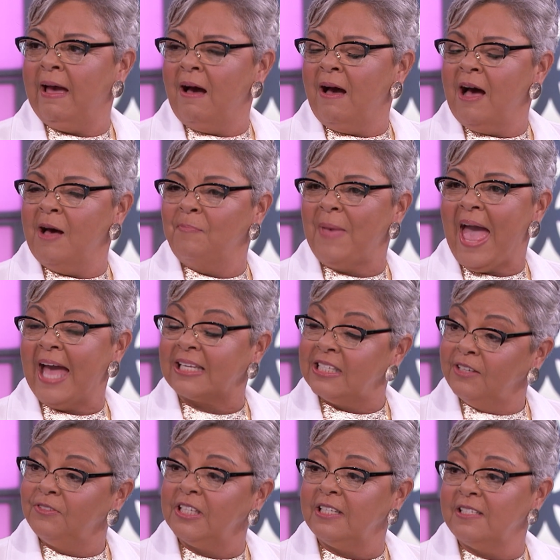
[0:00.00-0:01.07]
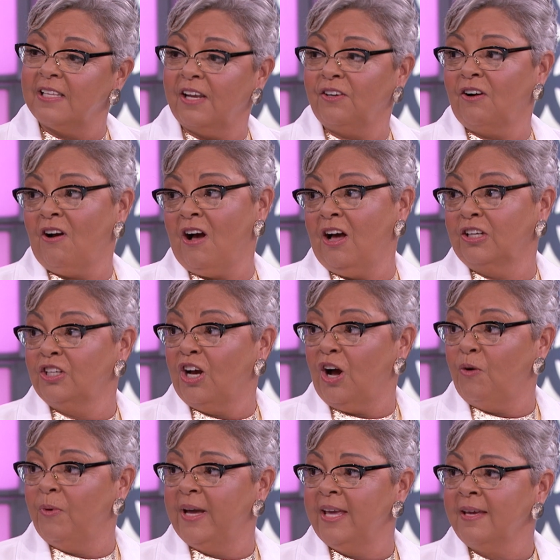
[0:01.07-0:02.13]
um, activities that are
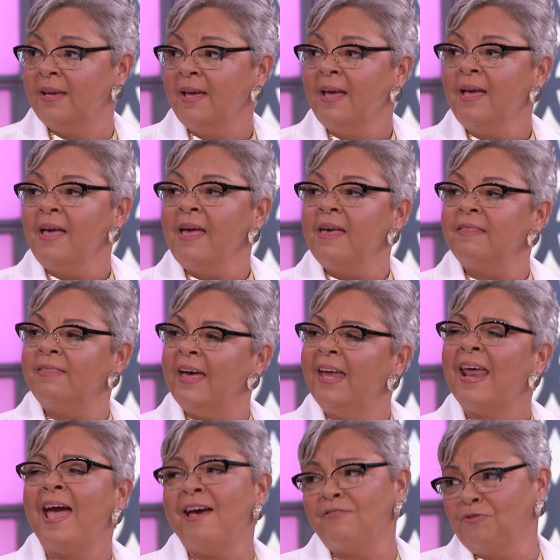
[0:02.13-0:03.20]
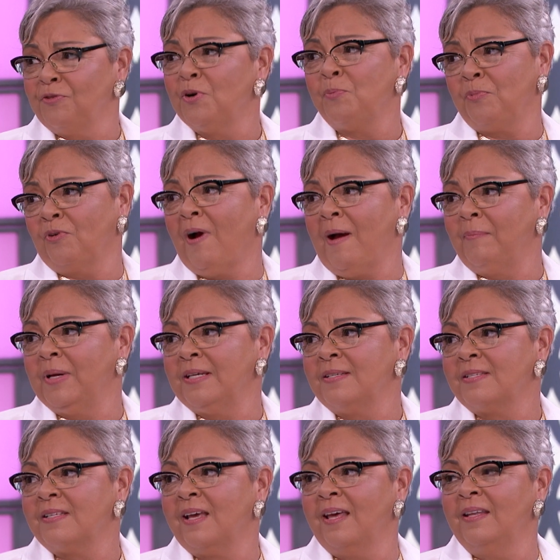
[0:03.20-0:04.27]
ongoing that have real
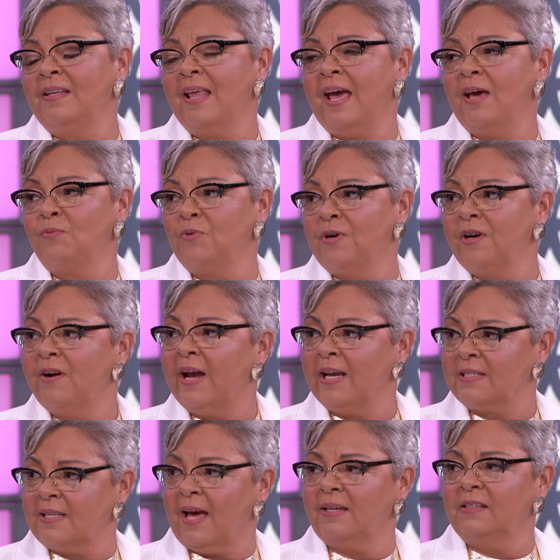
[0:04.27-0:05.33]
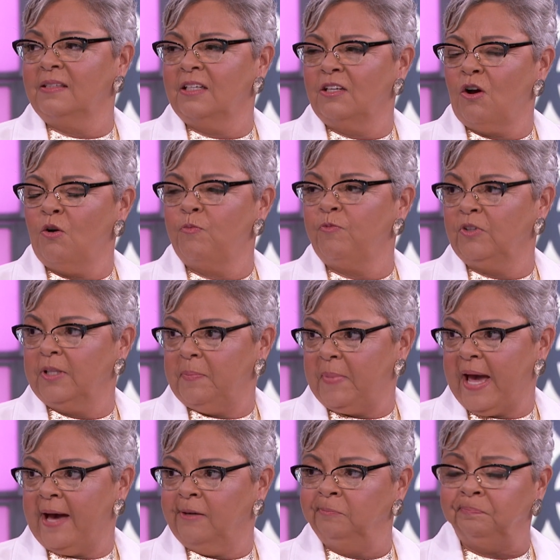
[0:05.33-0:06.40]
promise and that we're excited and hopeful
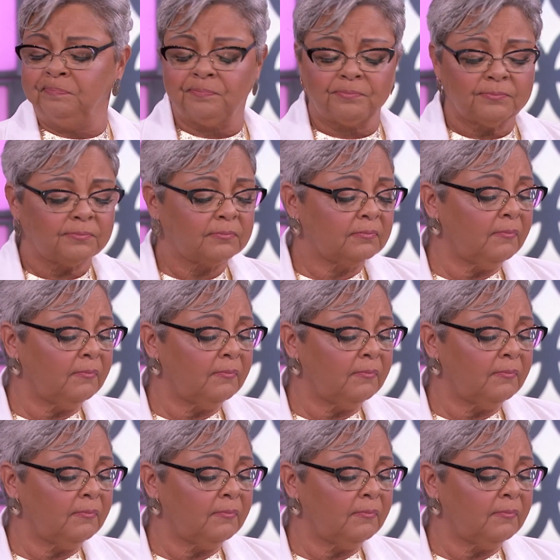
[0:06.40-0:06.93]
about. Okay.